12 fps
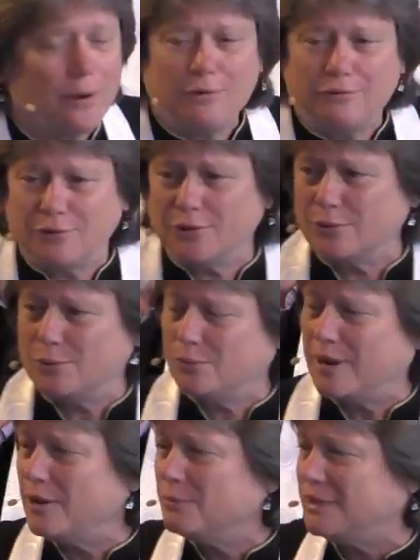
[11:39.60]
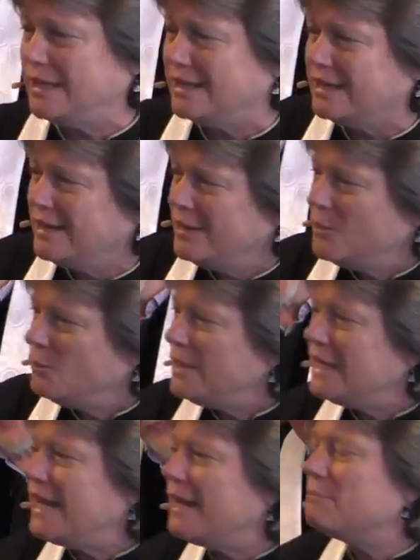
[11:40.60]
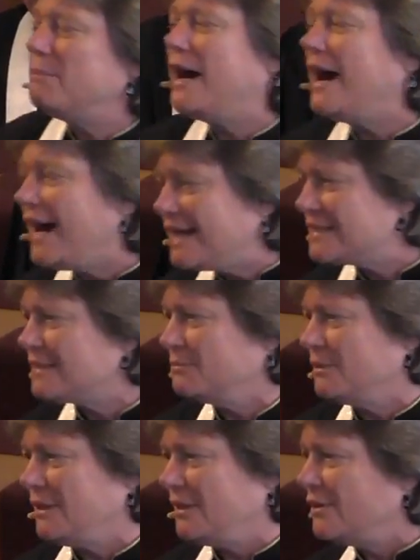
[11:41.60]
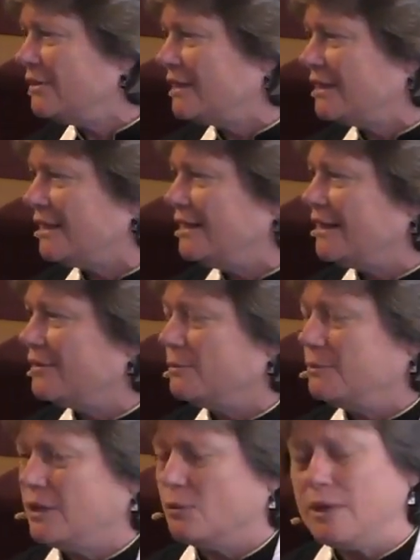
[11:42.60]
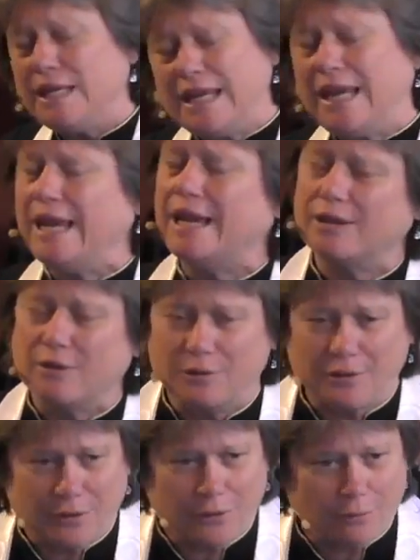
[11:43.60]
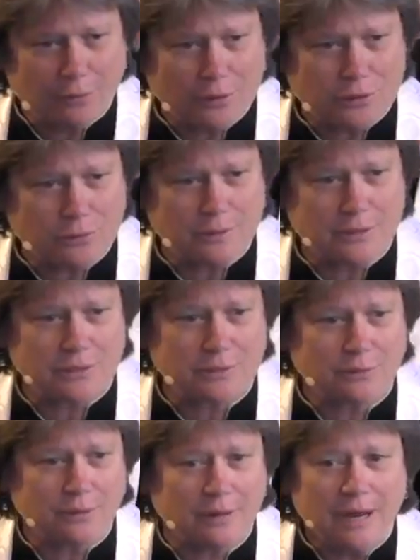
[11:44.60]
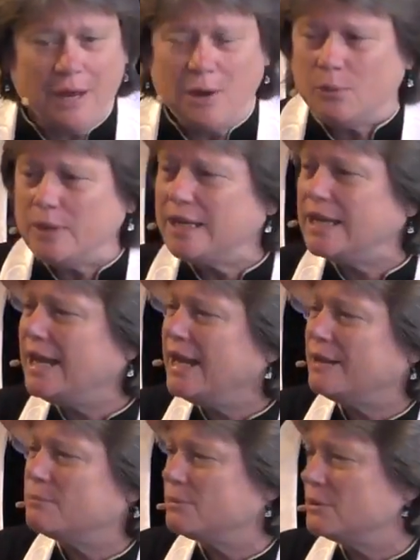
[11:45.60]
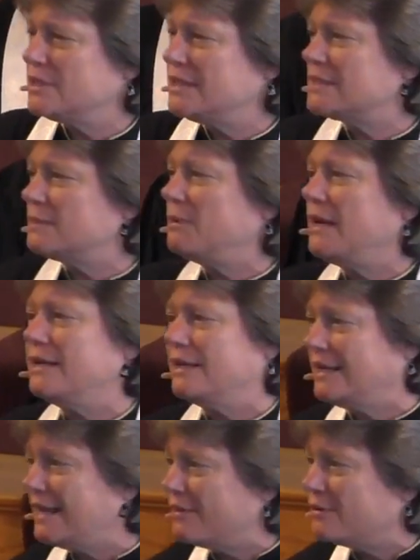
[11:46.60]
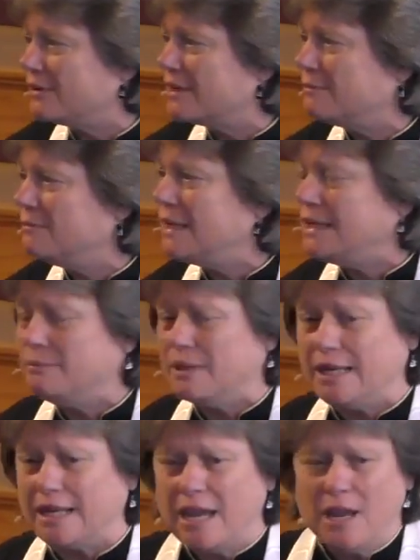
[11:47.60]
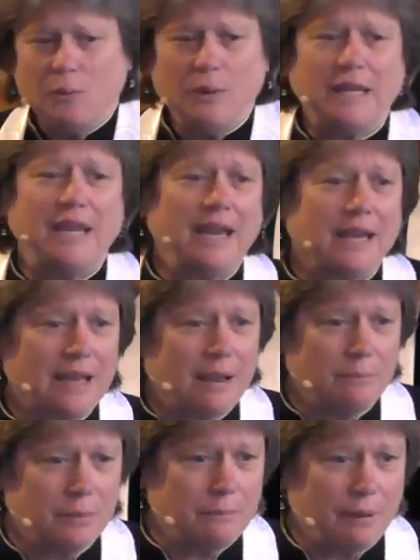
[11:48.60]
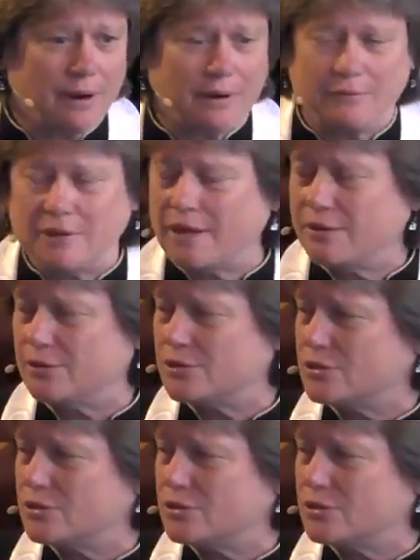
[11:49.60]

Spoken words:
overwhelming. We can't possibly cook another meal. We can't go to the grocery store. We can't participate in another committee meeting. We can't come be part of another